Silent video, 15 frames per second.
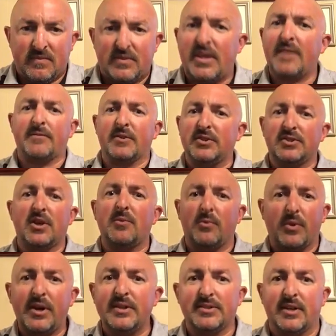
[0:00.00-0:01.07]
that for some
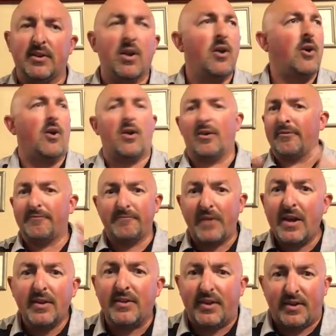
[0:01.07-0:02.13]
reason are
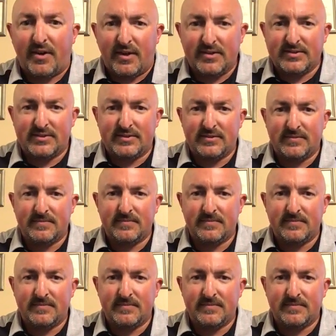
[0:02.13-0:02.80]
failing us.